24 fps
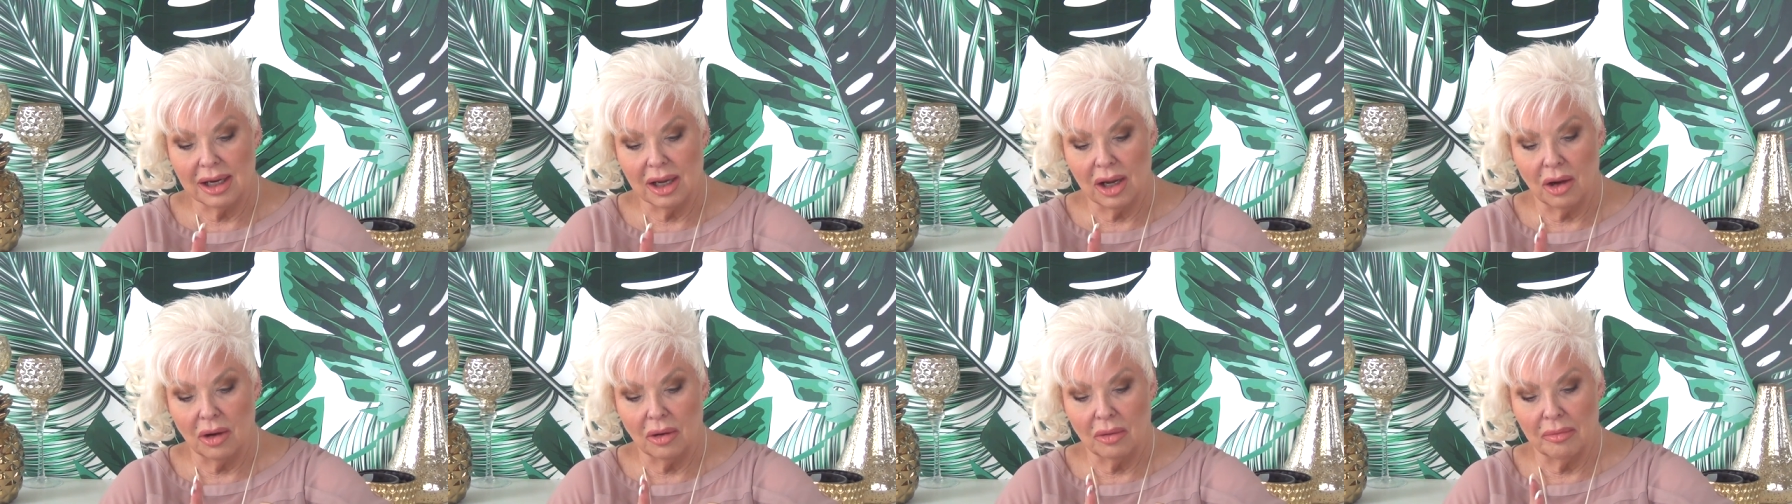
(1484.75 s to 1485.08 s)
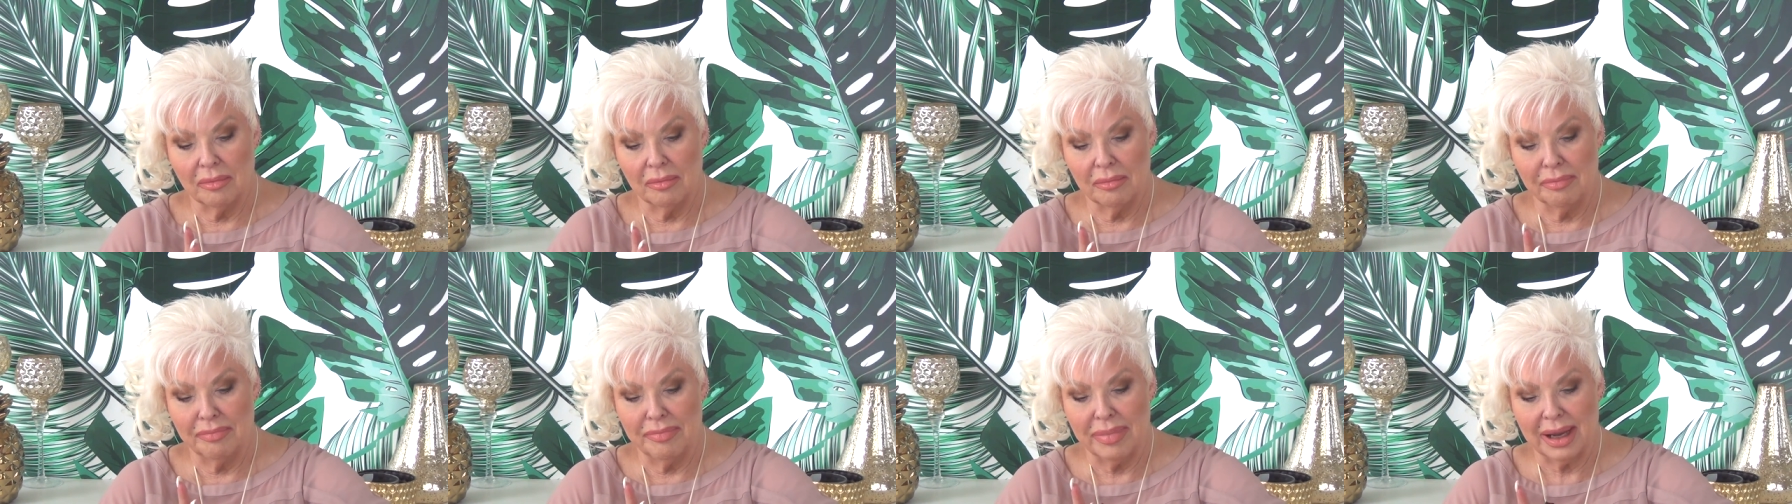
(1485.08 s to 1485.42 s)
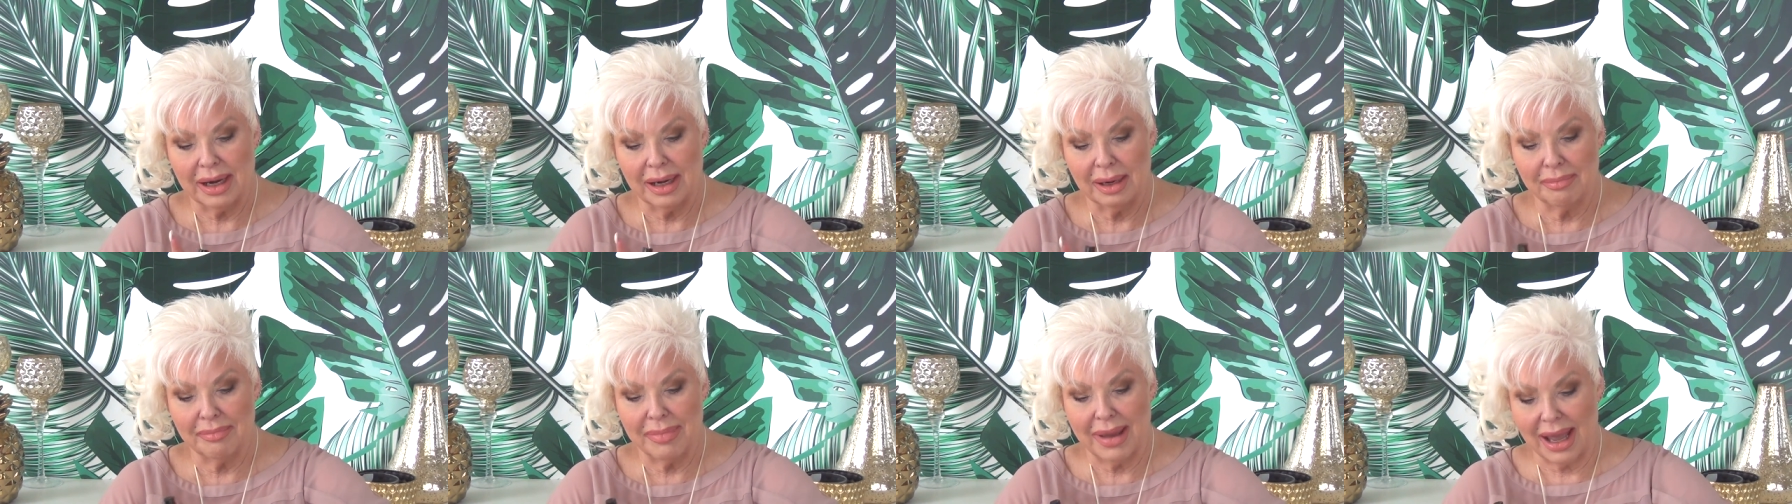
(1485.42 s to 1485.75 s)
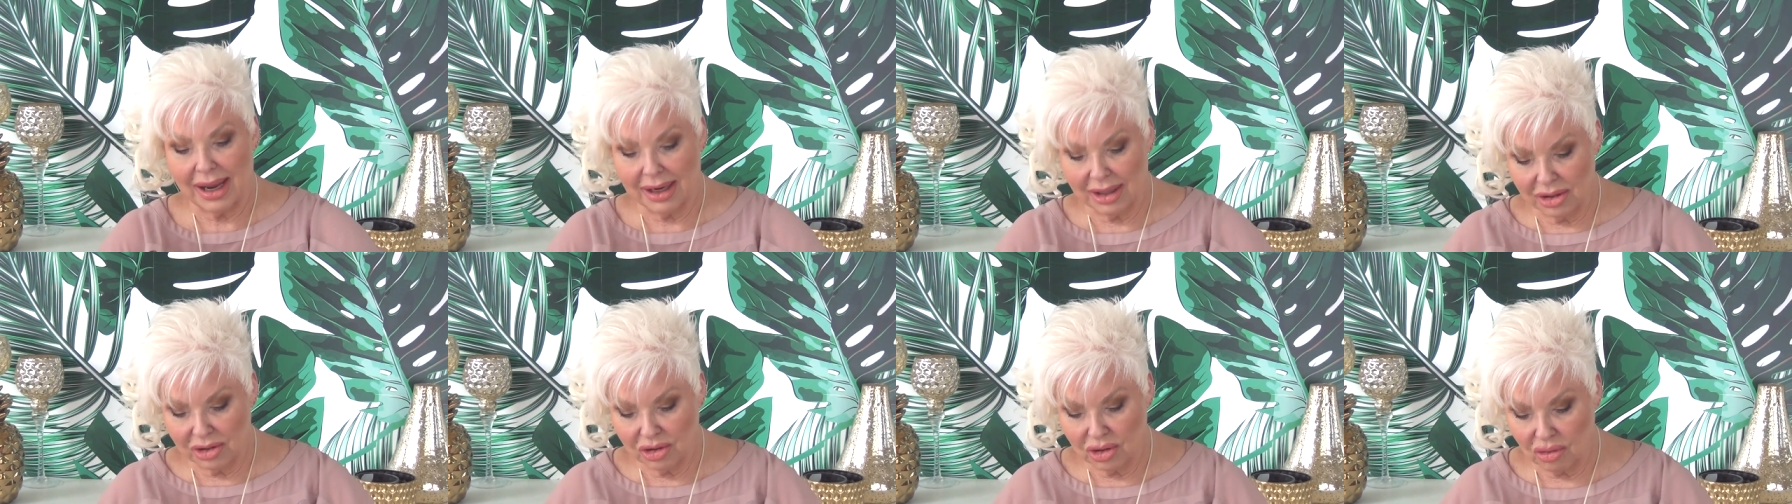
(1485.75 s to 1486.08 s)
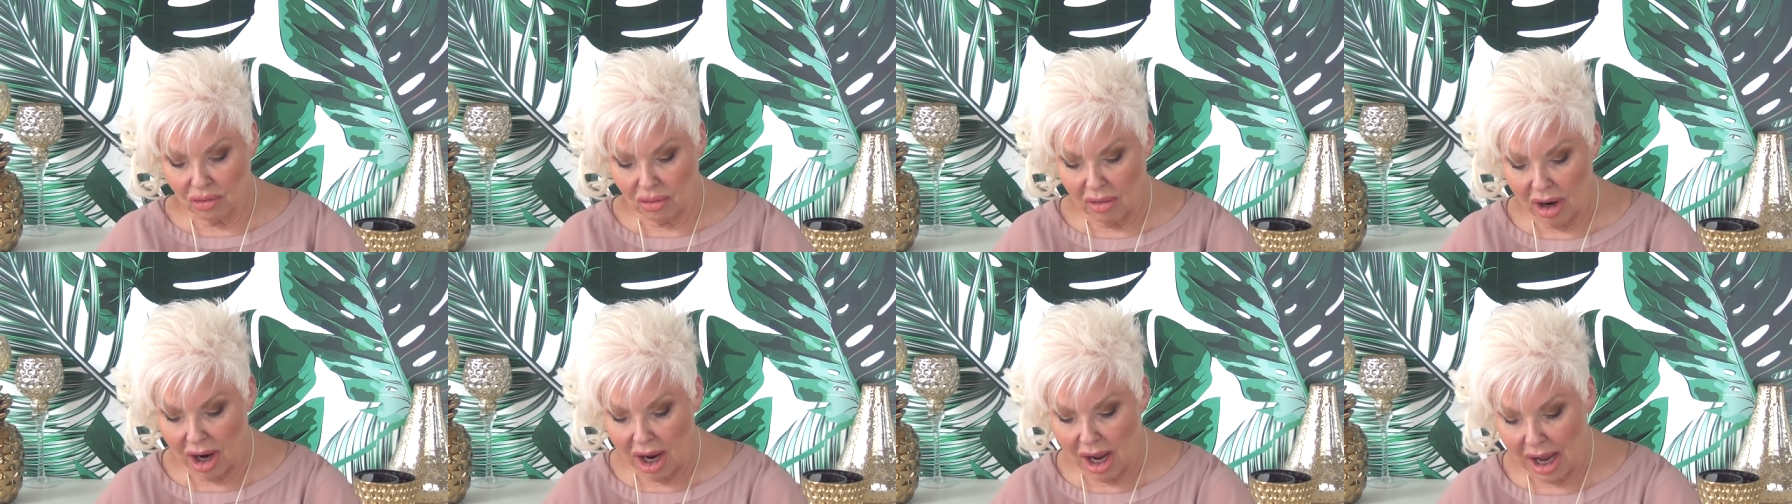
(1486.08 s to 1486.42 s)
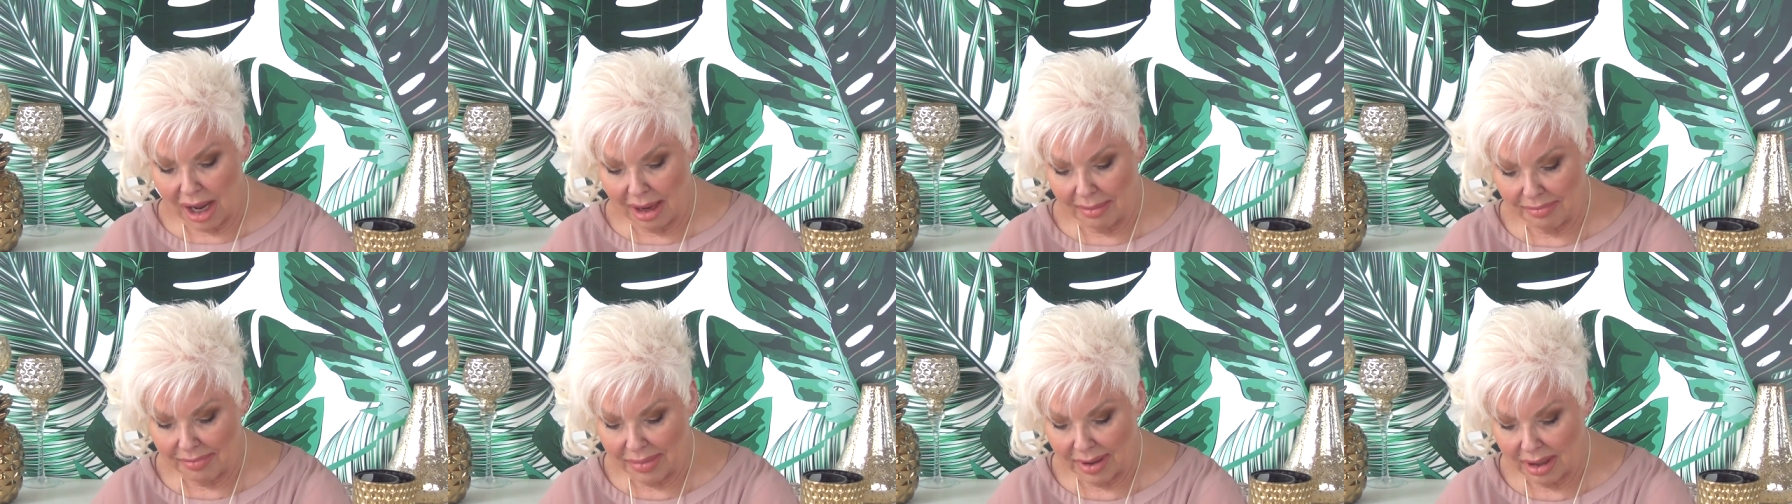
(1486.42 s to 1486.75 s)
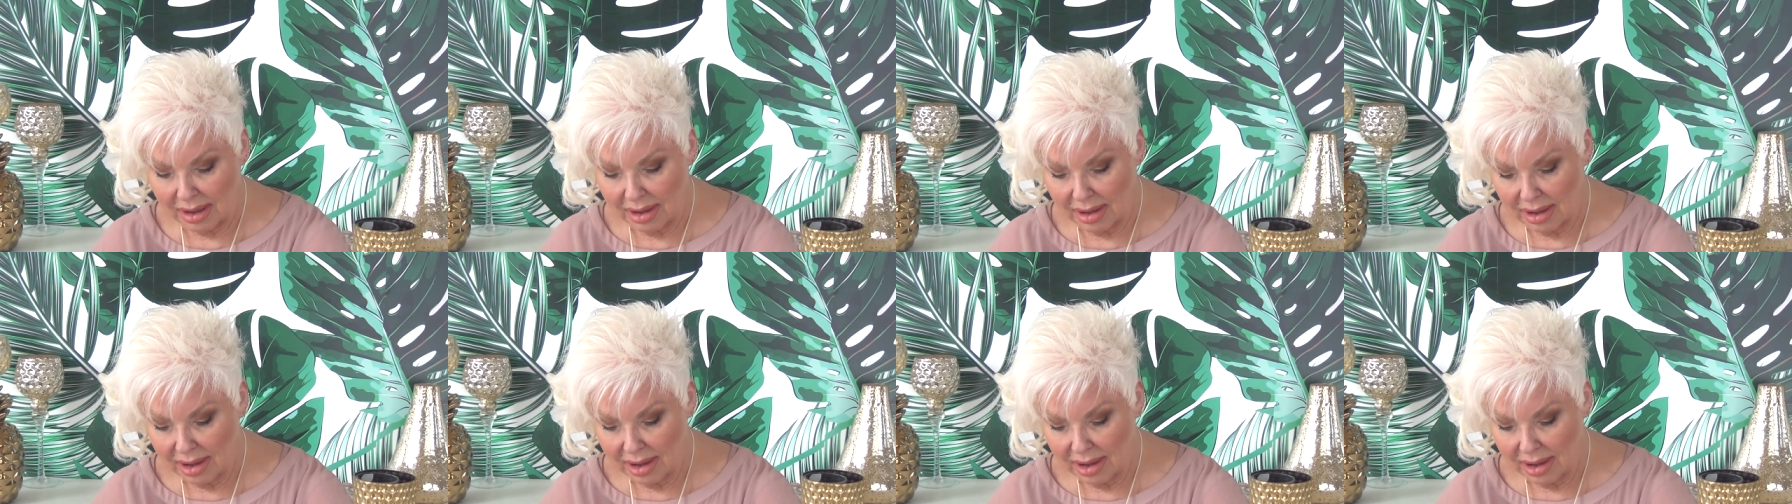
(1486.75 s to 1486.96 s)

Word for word: know, but about a drop